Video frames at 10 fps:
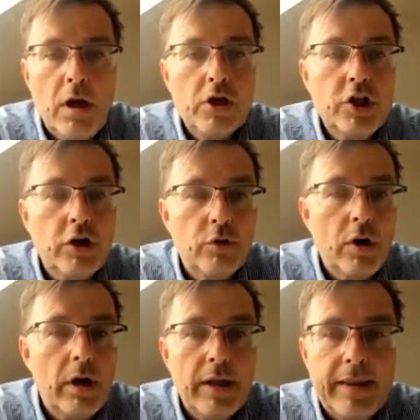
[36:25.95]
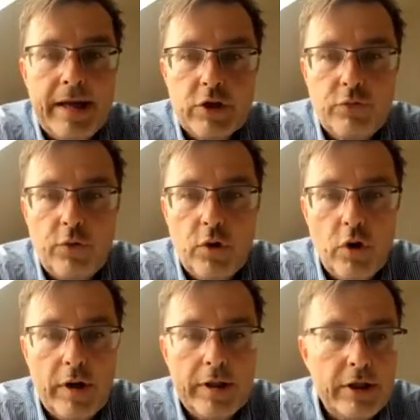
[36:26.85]
So thanks for
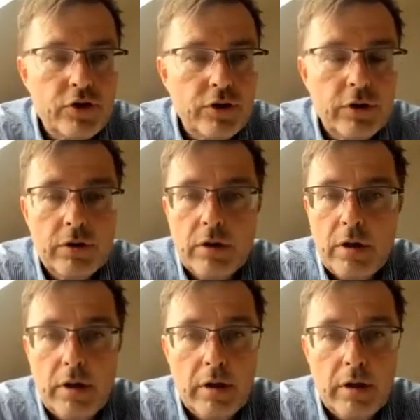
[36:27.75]
your attention.